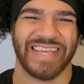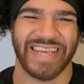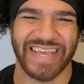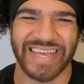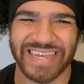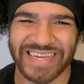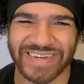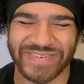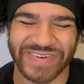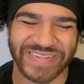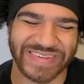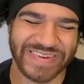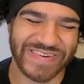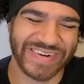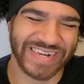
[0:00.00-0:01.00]
Hey,
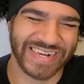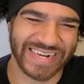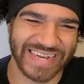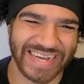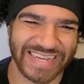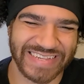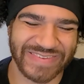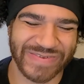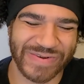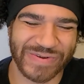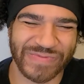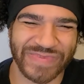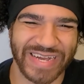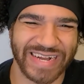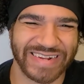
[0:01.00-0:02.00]
what's going on, guys?
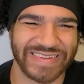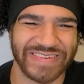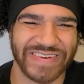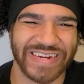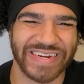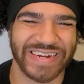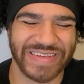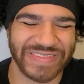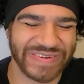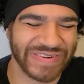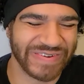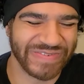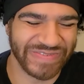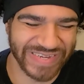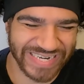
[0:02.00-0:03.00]
Welcome back to
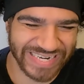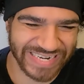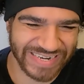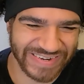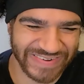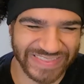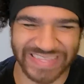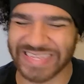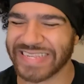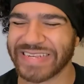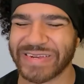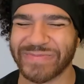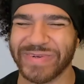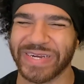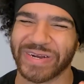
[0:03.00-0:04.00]
another video. This is
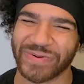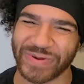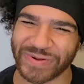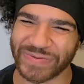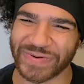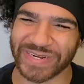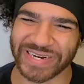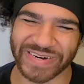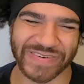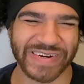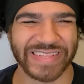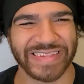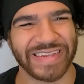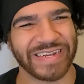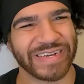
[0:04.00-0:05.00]
gonna be a quick one. I don't
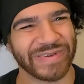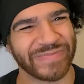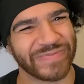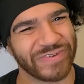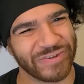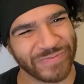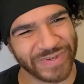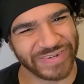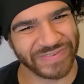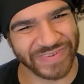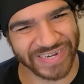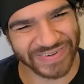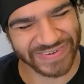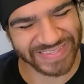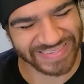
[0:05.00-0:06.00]
want to take up too much of
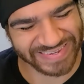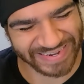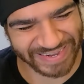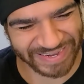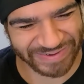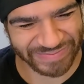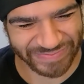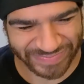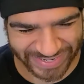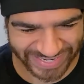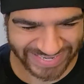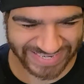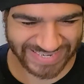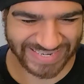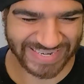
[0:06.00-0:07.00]
anyone's time,
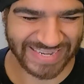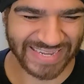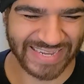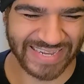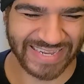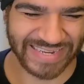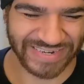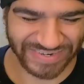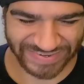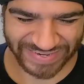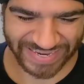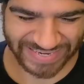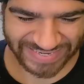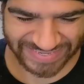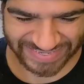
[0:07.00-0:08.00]
but just
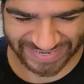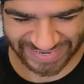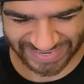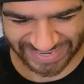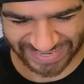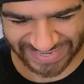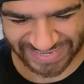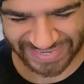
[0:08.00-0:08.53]
had to say